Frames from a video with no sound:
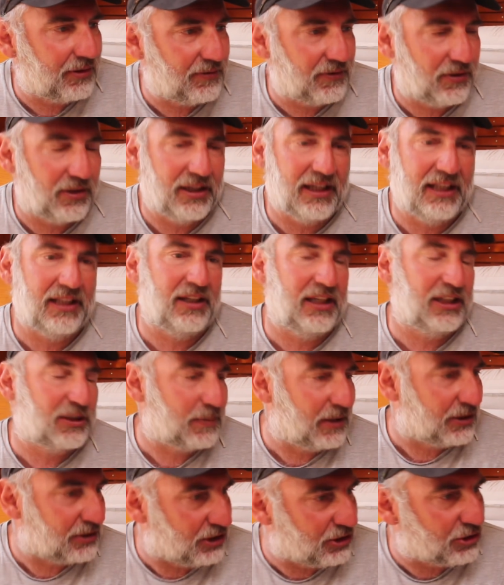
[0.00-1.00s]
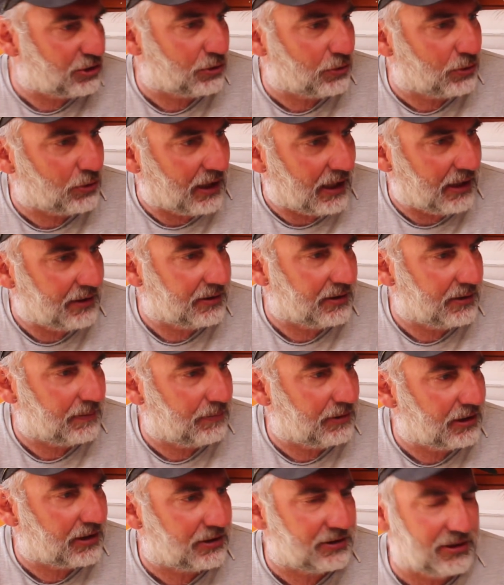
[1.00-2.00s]
fine, especially
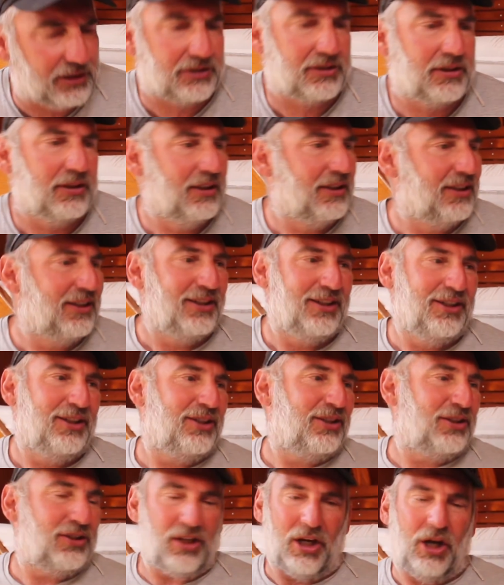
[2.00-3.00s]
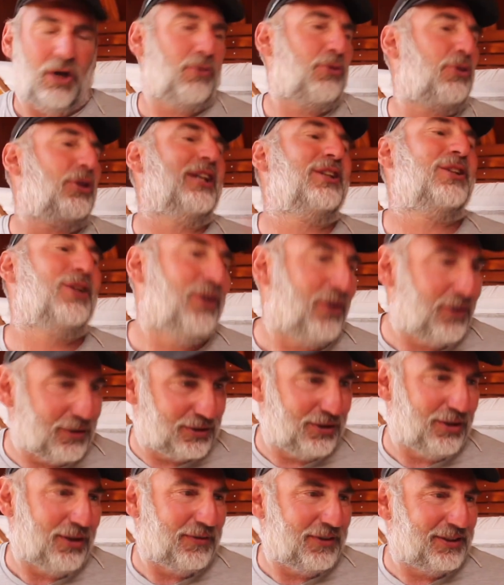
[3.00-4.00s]
shorthanded, because it's the whole thing's
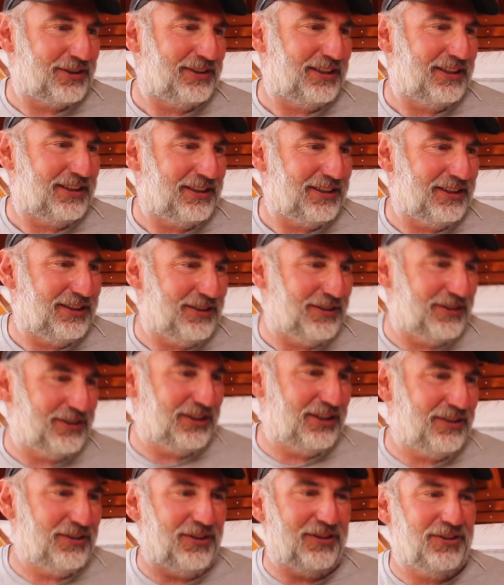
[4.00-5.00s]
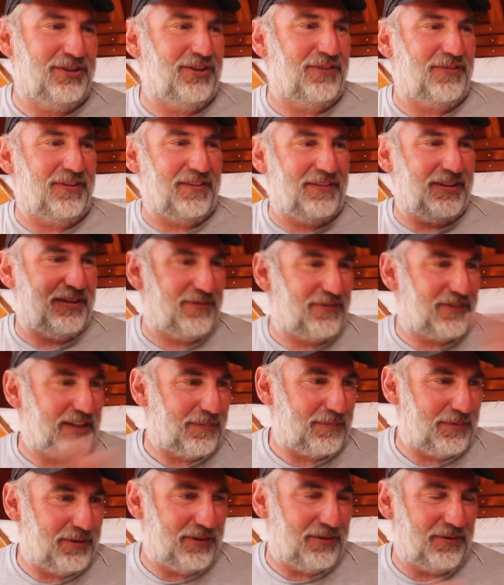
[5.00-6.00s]
locked off, isn't it? You're not anything
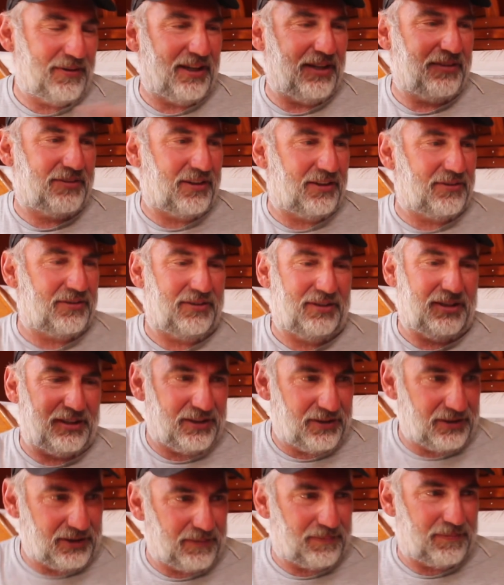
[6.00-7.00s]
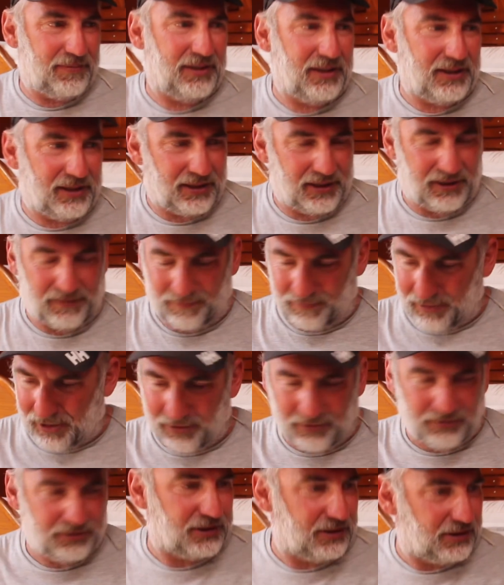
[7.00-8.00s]
flapping around type of thing. You got your
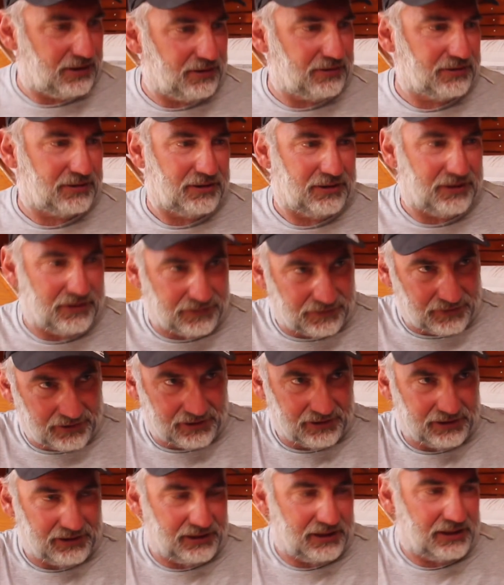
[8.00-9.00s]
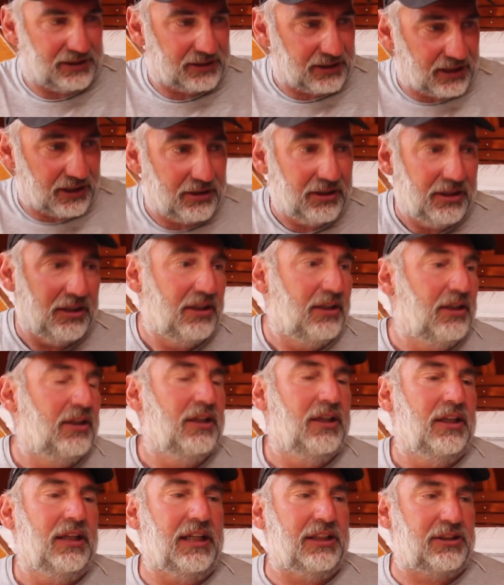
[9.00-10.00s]
poles are locked off. You got so
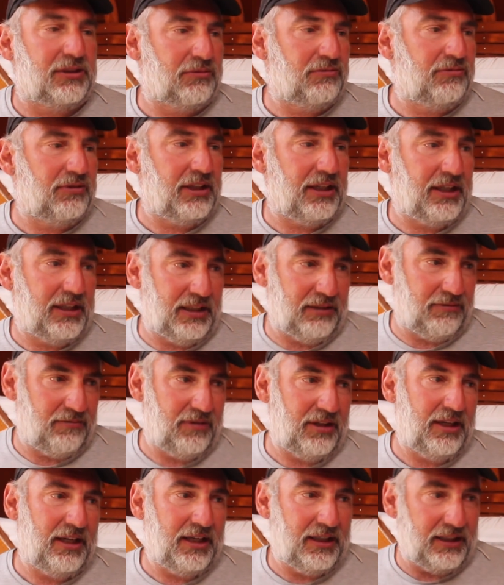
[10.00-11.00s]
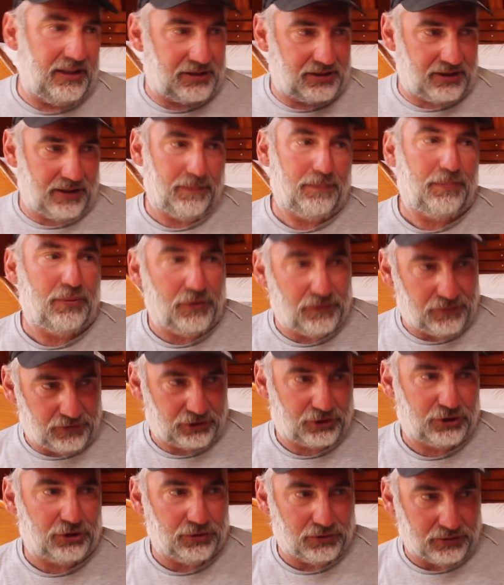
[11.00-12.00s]
it's a really, really simple for
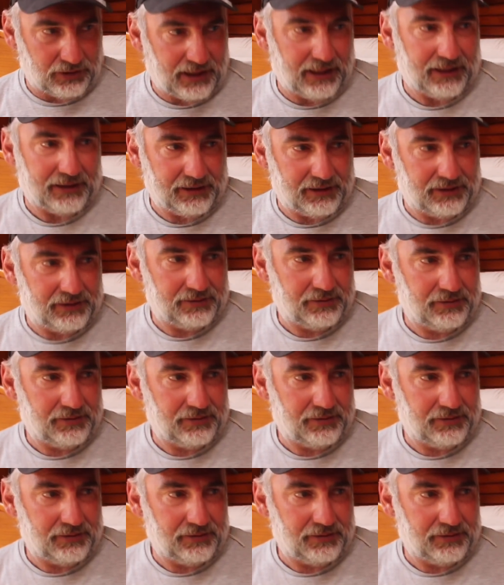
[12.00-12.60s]
shorthanded.